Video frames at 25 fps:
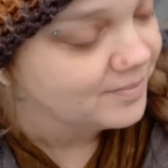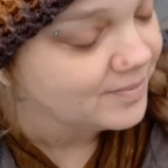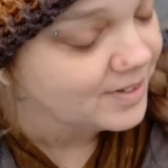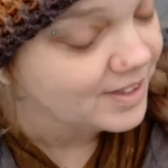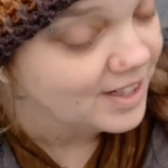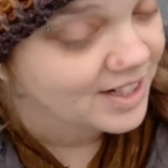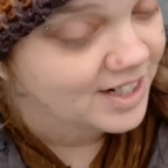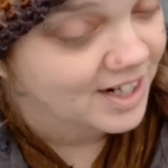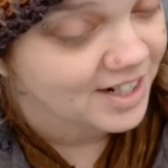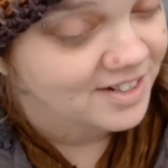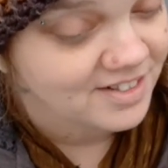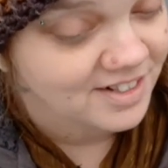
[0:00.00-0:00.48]

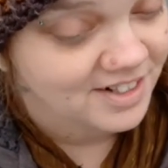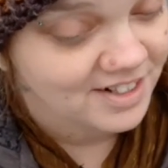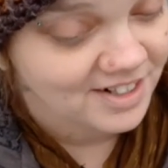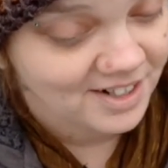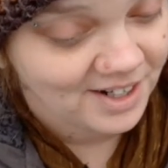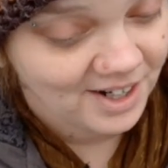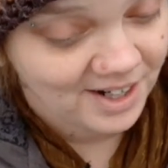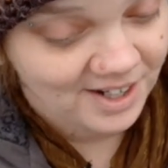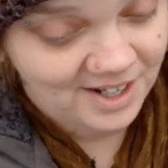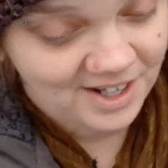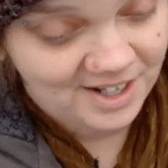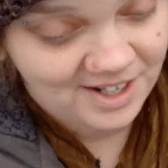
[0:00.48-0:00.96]
and I did it
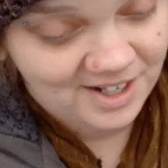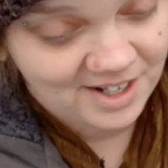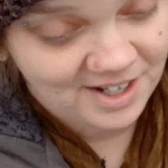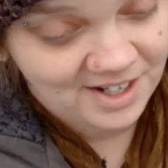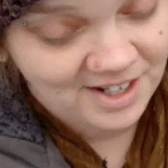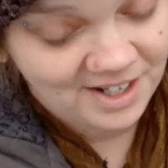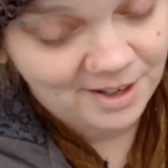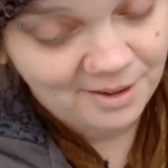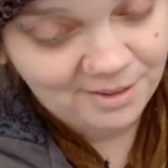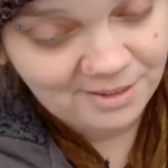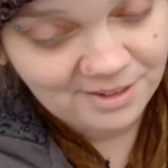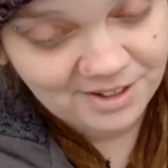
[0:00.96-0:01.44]
I, I got
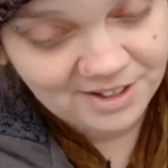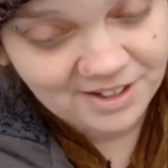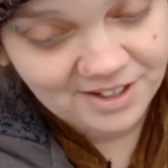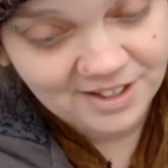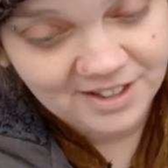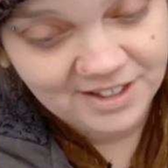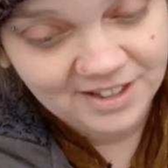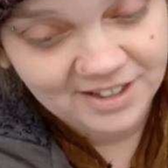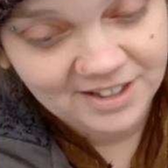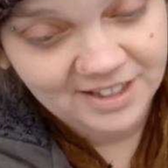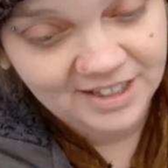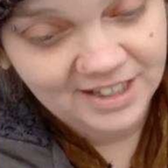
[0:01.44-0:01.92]

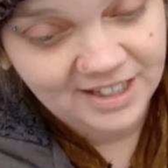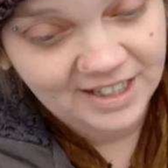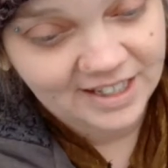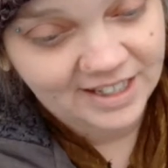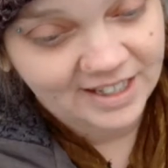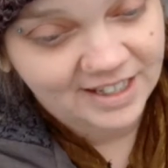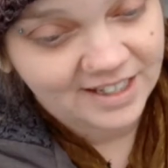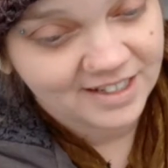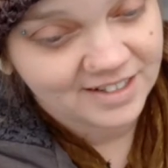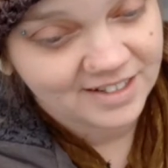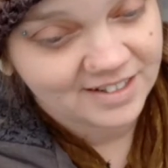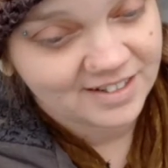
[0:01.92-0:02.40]
healthy
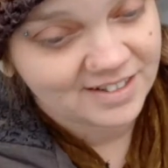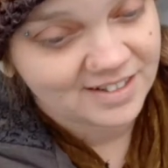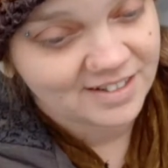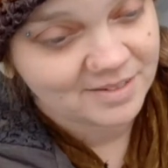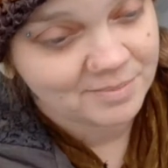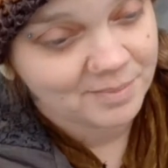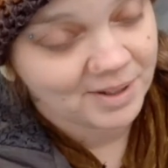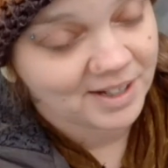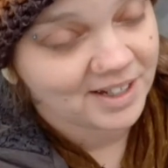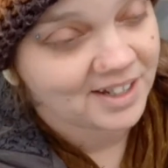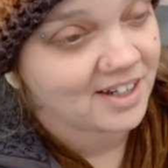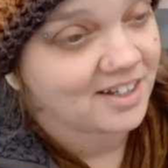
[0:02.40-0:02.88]
and
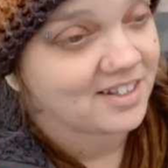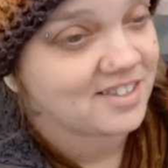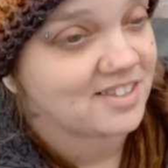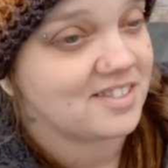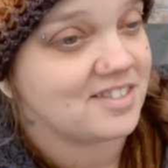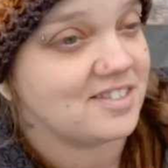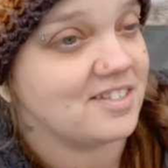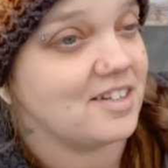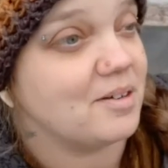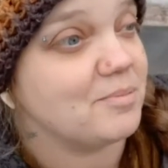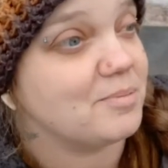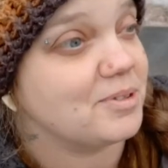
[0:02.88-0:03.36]
my gut
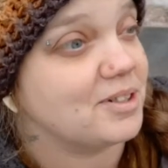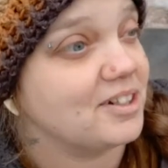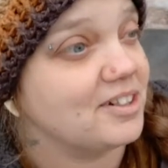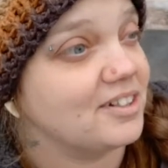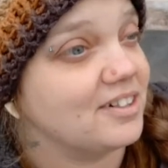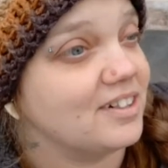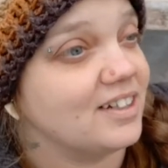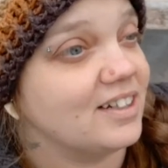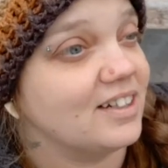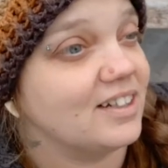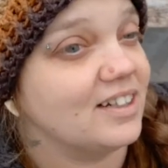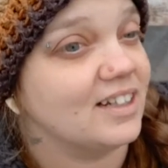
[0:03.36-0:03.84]
stopped
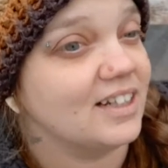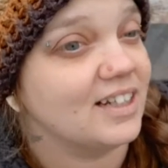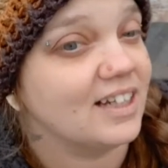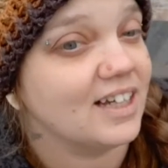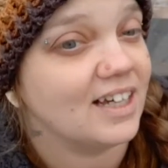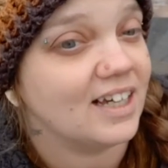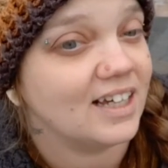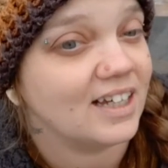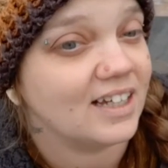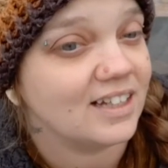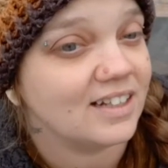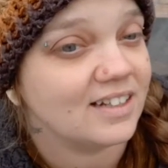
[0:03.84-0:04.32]
hurting
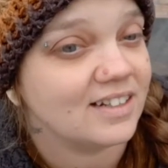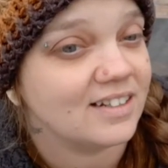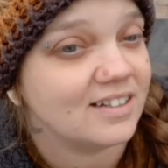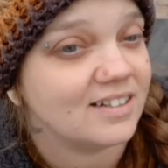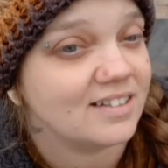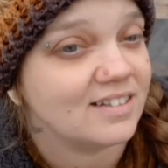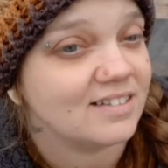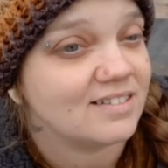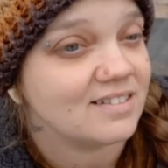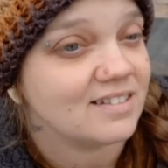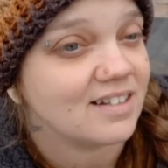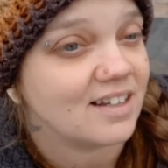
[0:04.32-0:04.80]

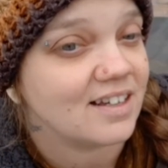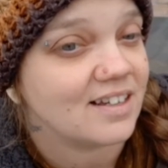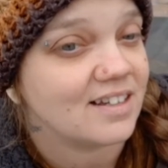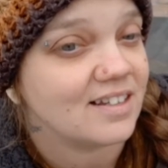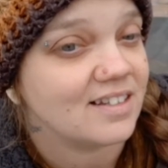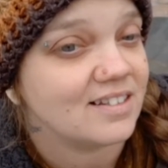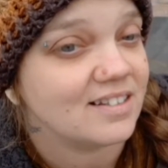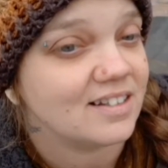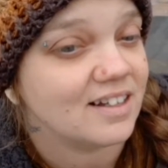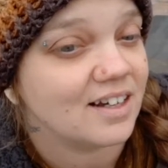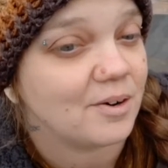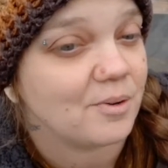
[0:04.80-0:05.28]
and
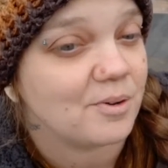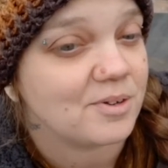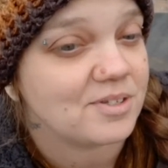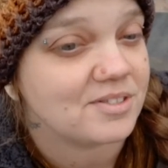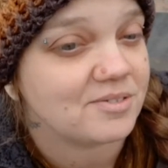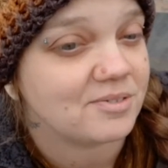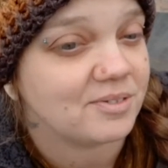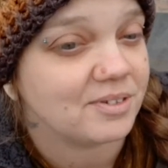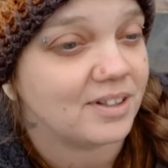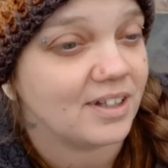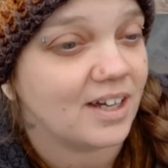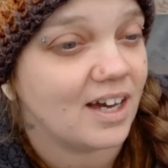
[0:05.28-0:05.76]
I, I
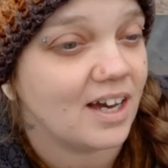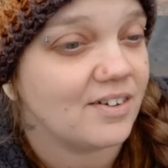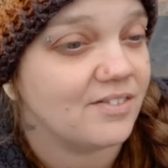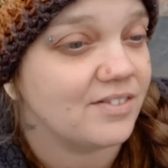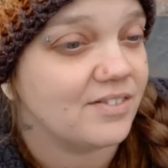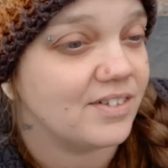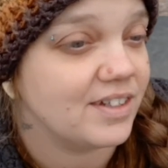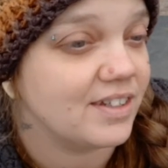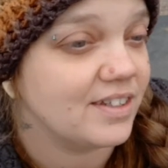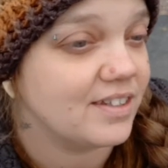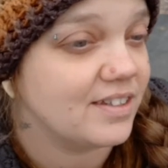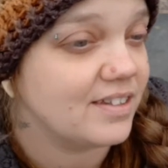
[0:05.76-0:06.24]
wasn't really
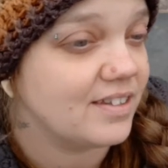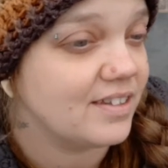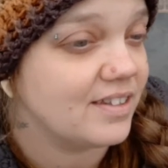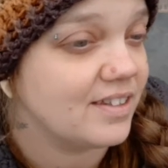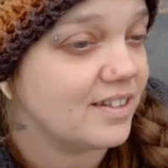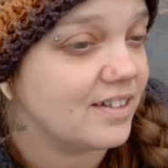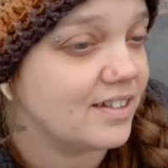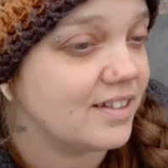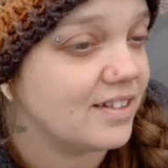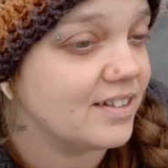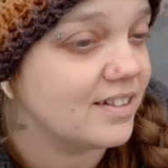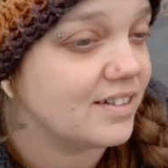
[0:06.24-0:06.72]
having
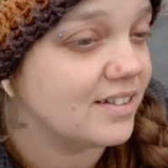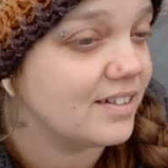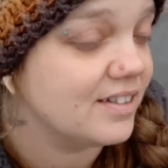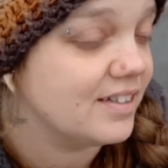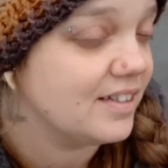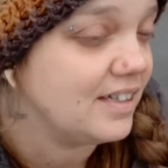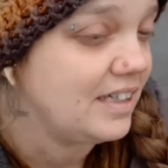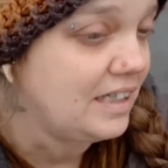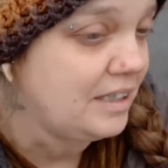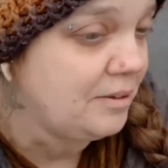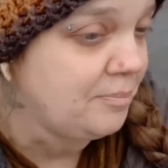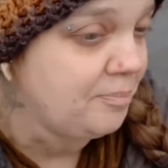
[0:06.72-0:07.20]
the
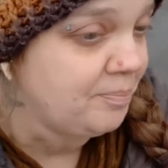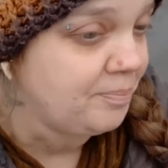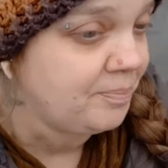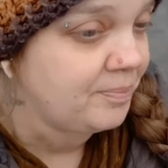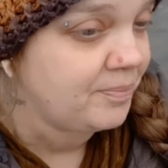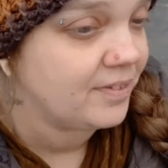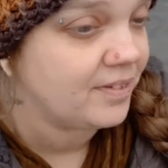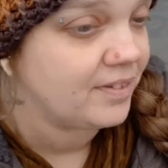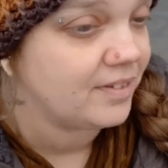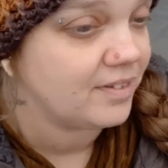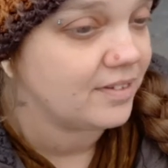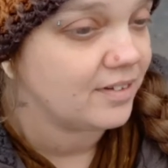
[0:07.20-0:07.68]

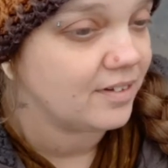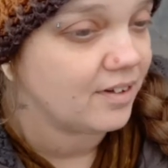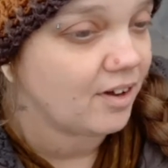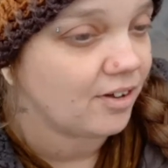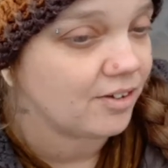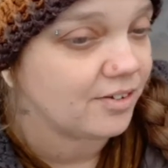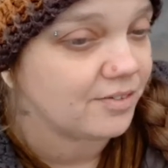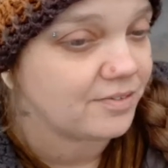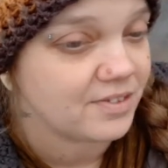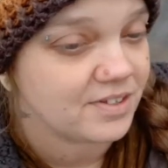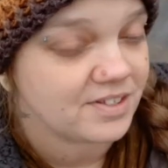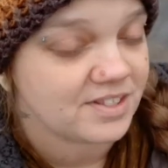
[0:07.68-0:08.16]

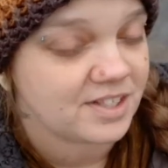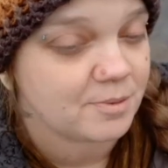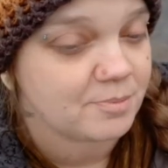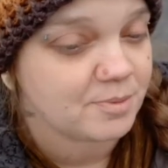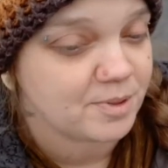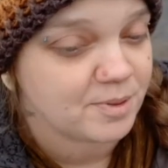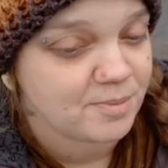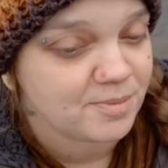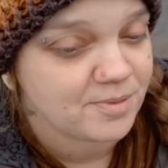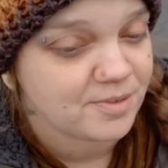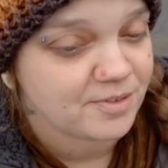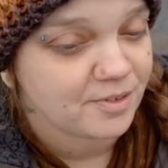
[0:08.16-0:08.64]
all of the
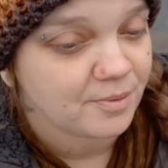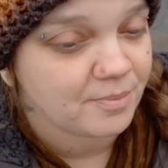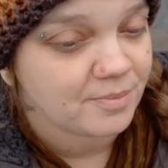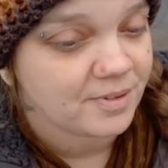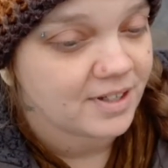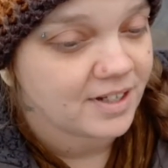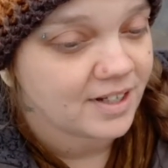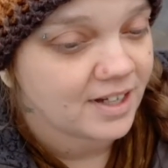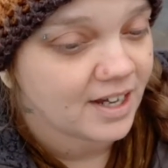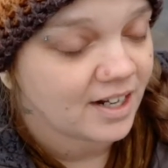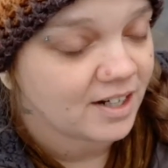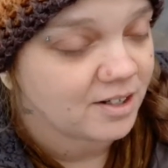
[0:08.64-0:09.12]
symptoms from
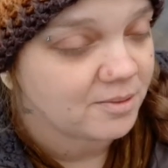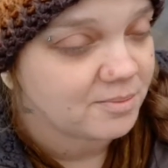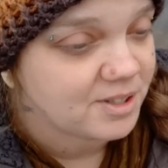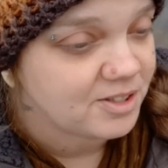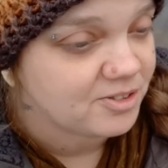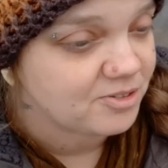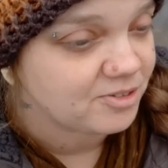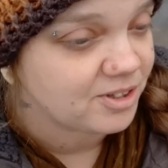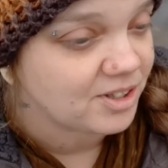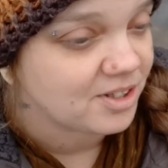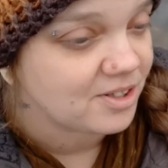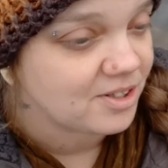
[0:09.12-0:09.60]
the
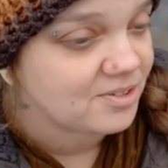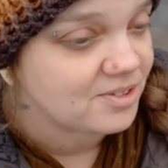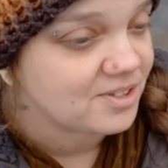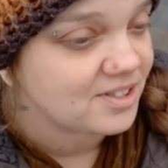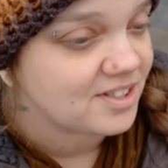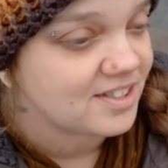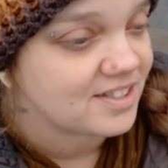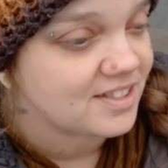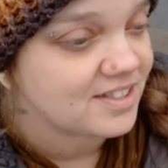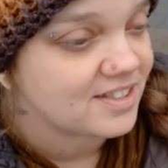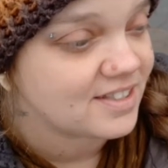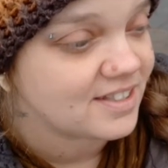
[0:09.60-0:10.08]

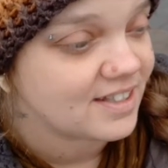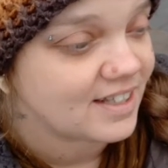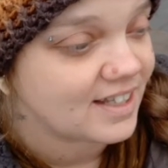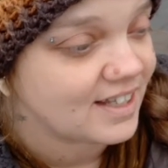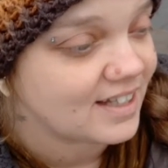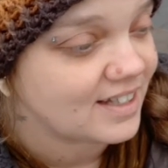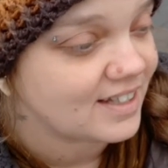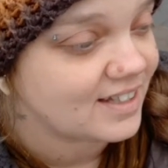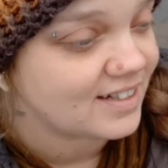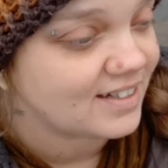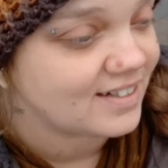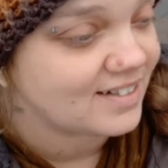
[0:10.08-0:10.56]
endometriosis
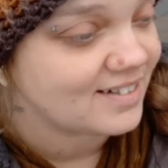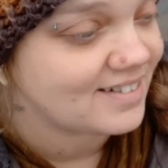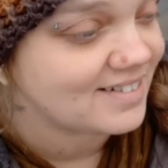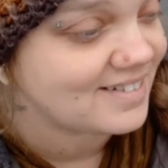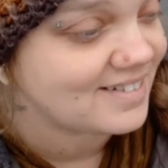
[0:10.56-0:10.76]
and